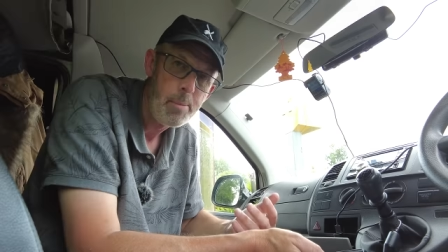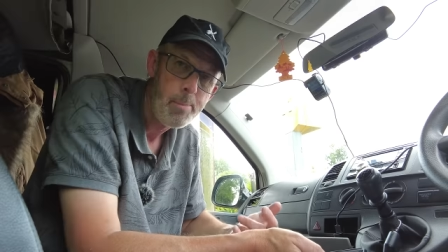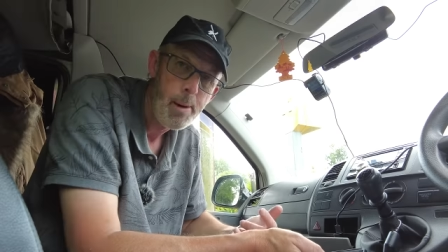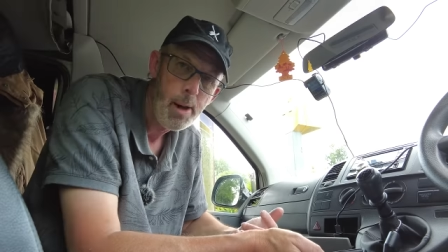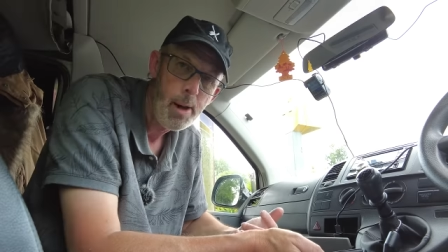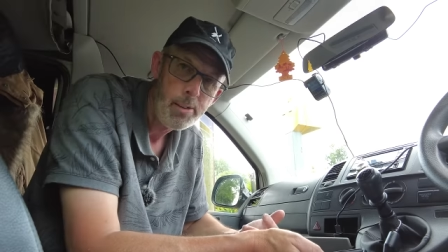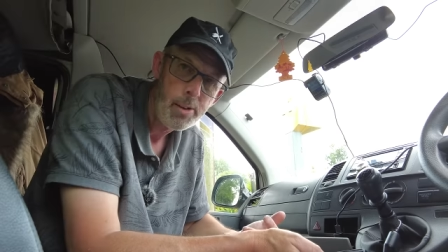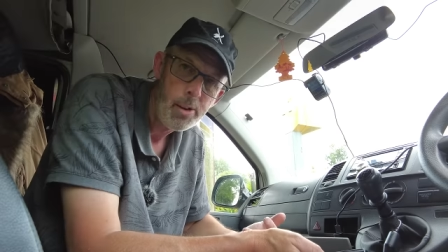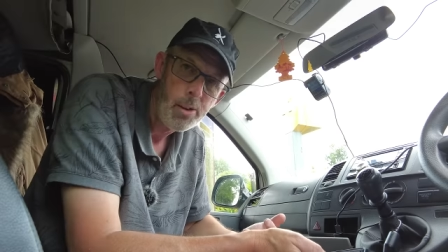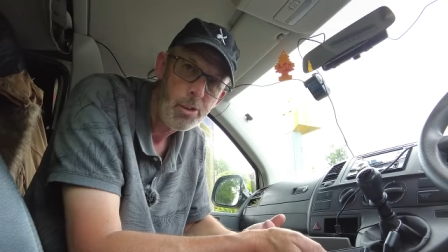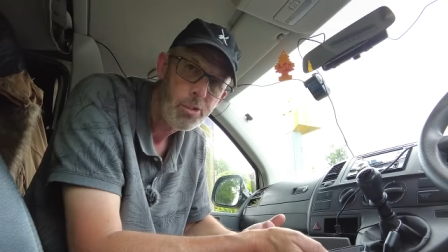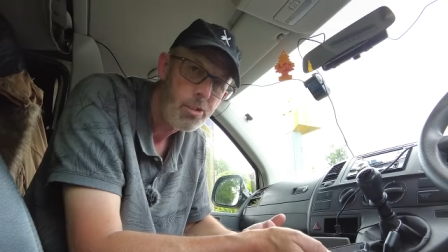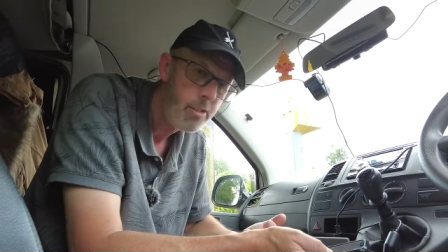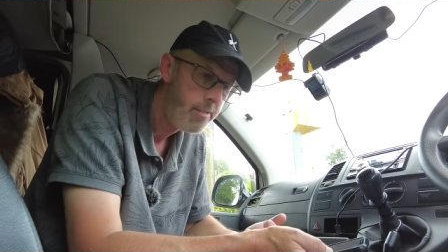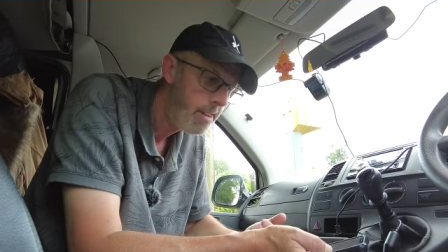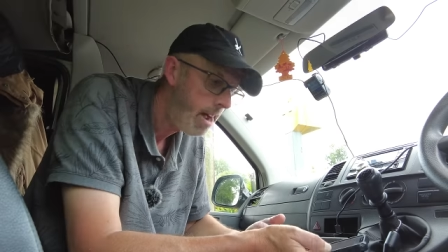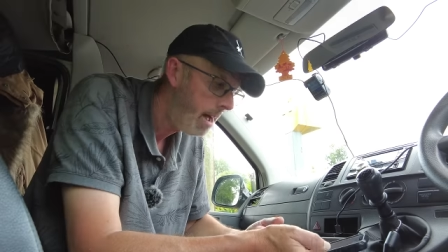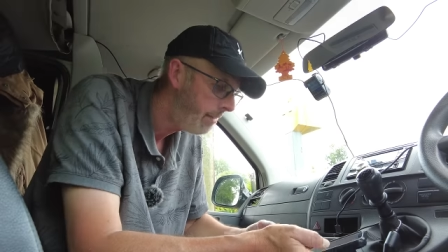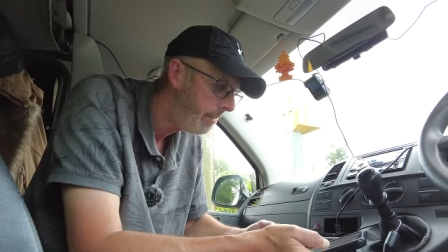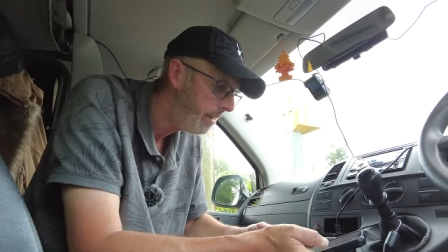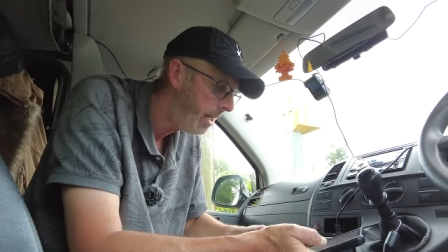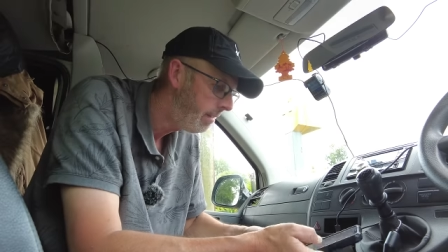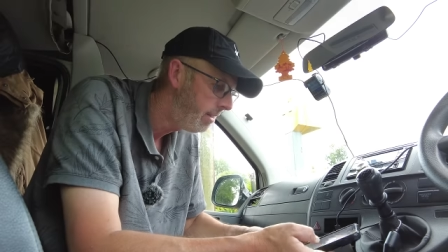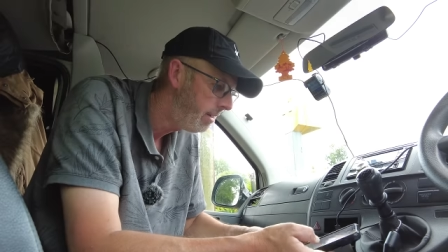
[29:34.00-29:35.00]
of potholes
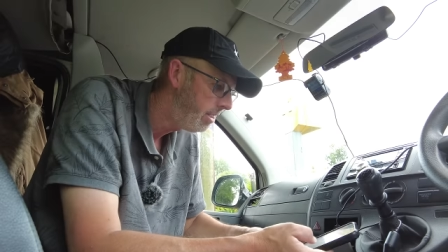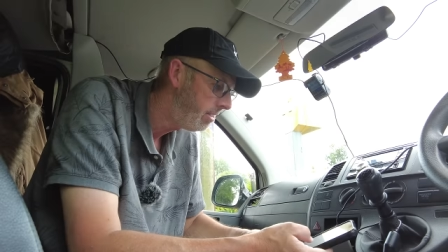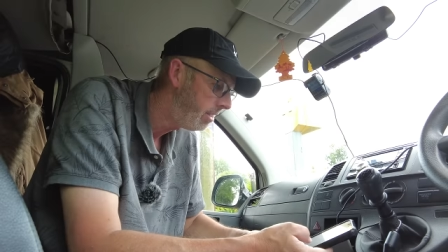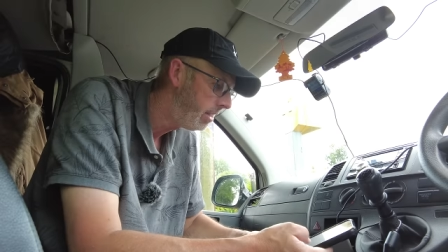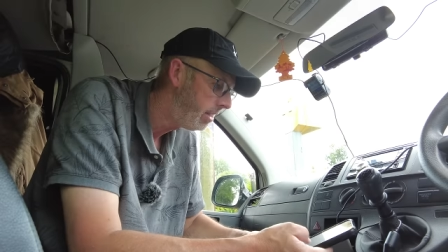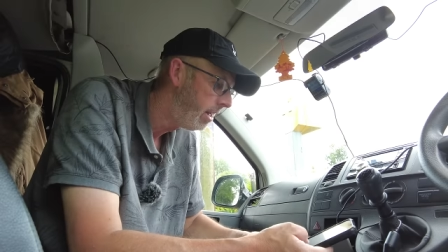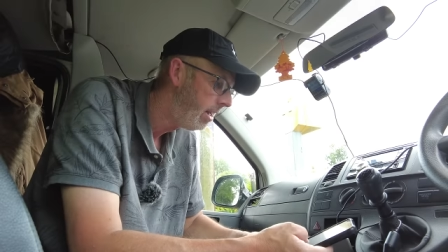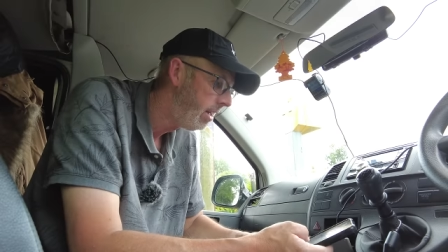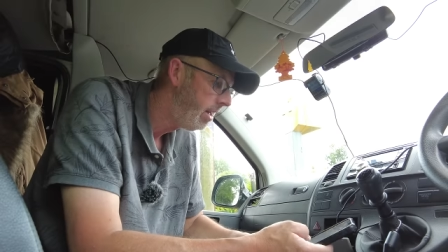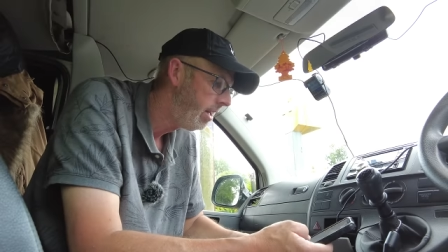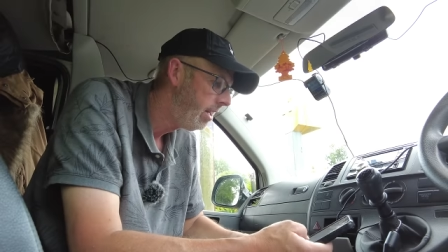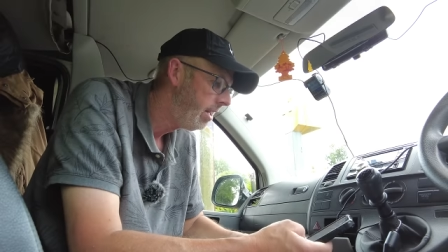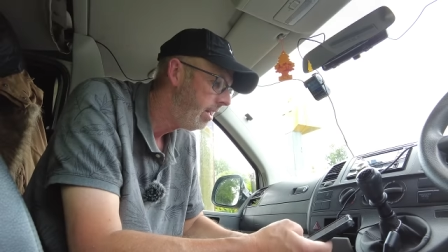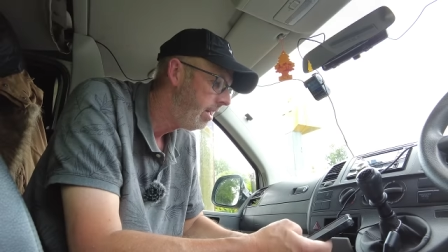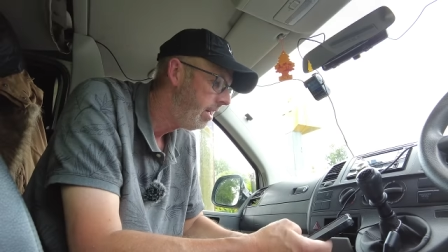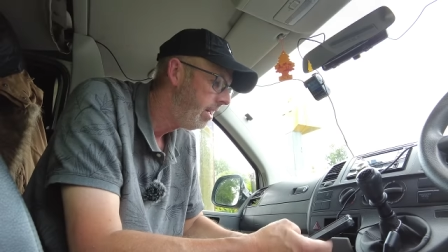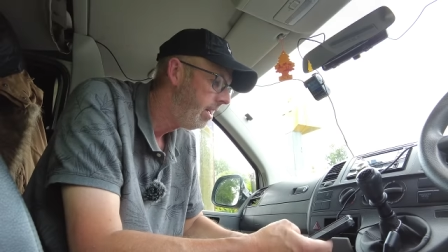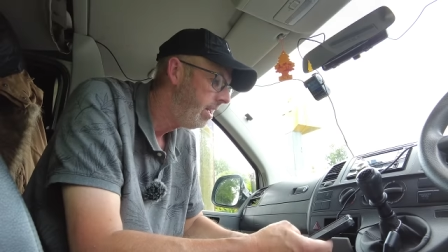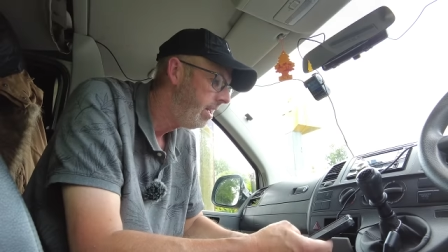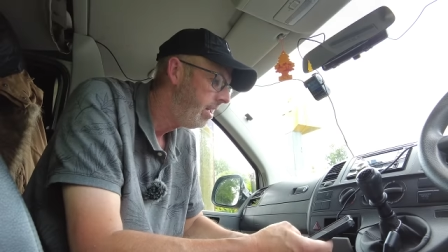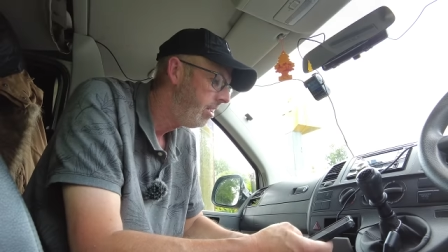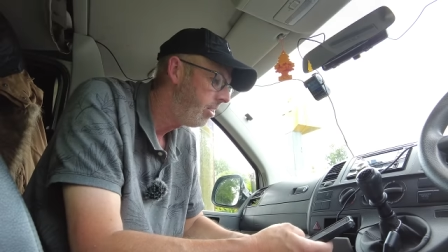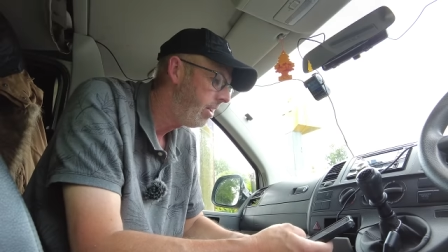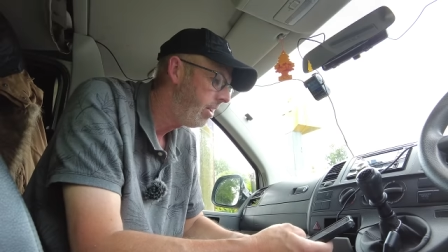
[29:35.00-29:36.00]
around now, isn't there?
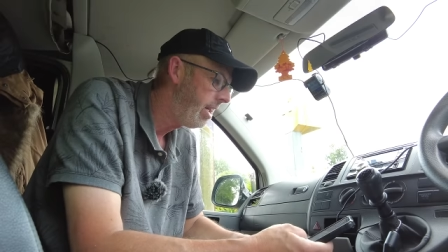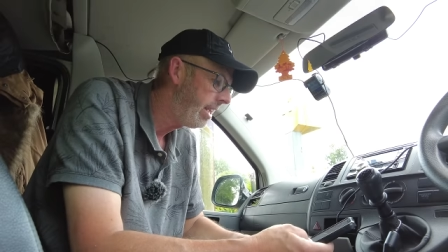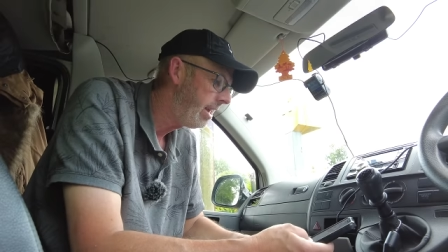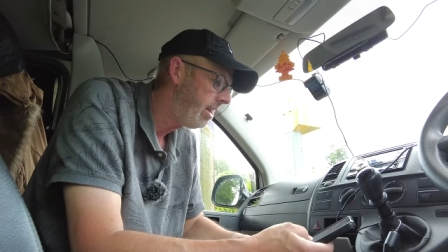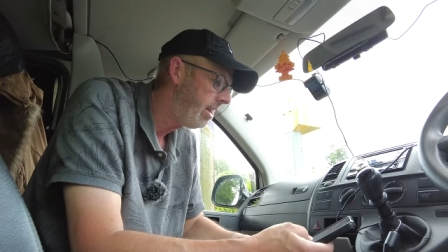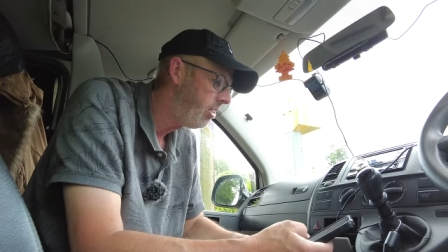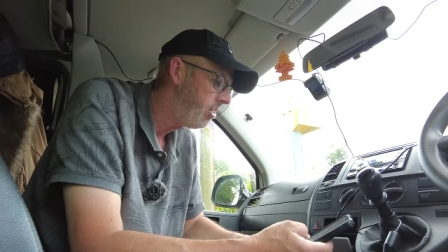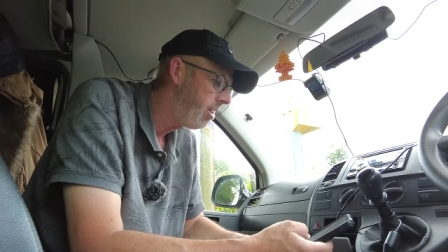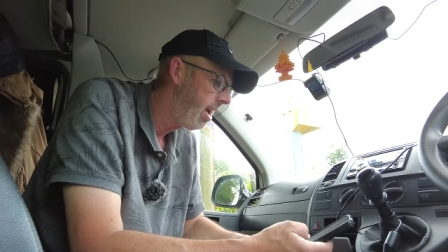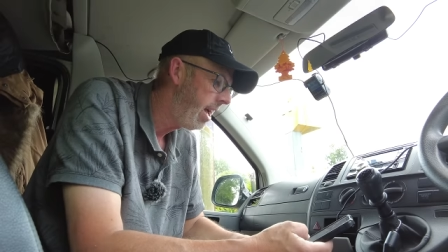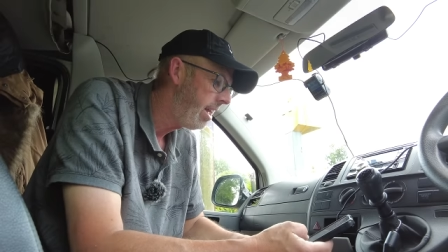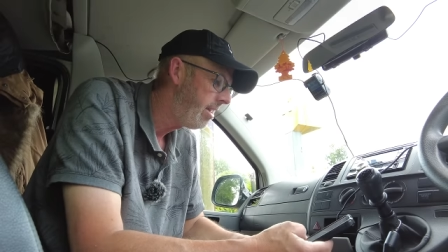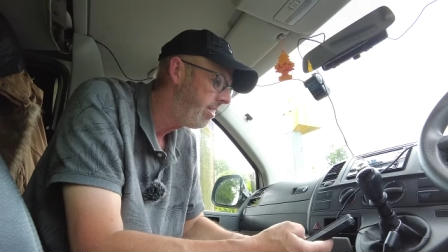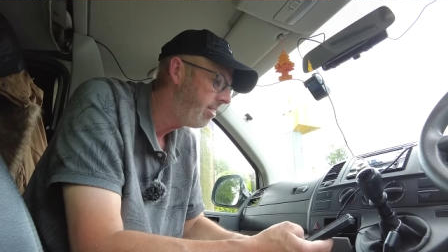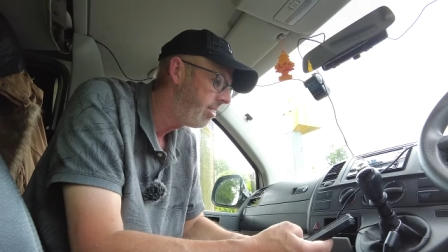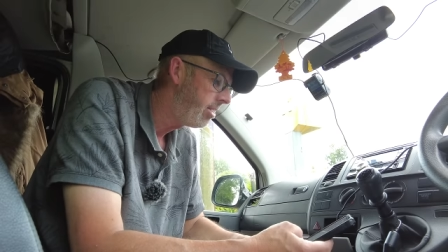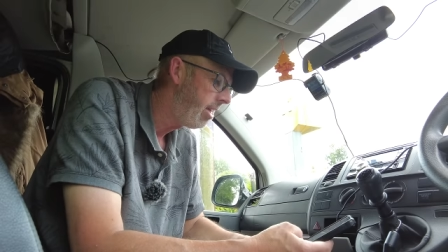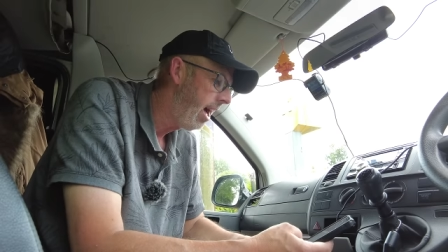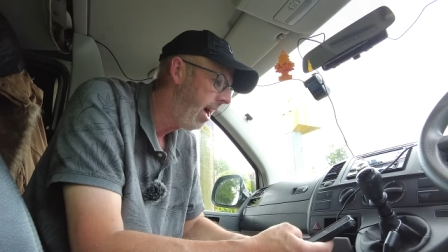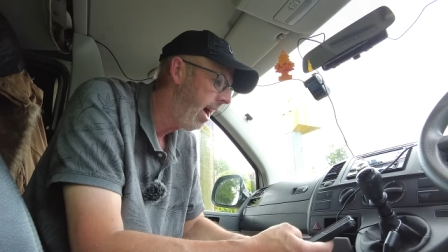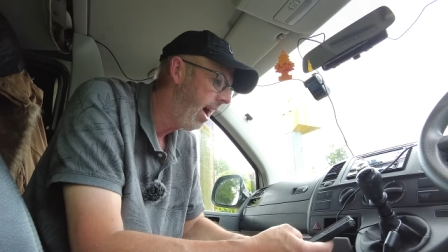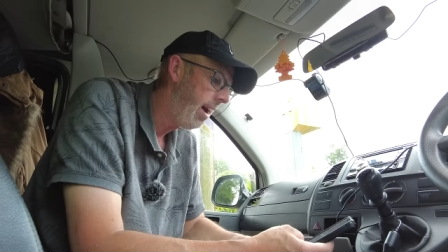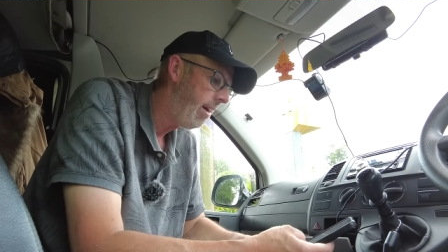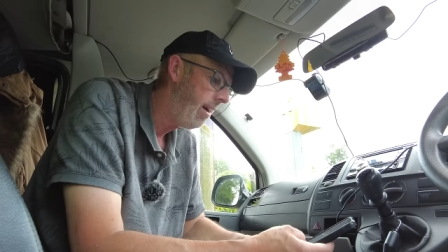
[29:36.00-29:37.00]
So you can change
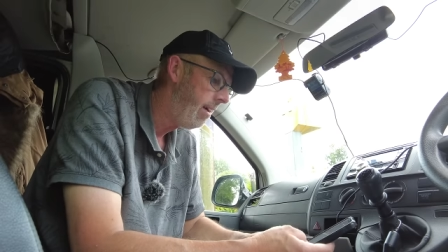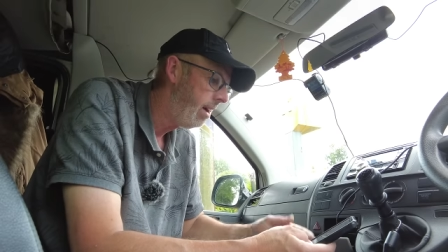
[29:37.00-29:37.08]
that.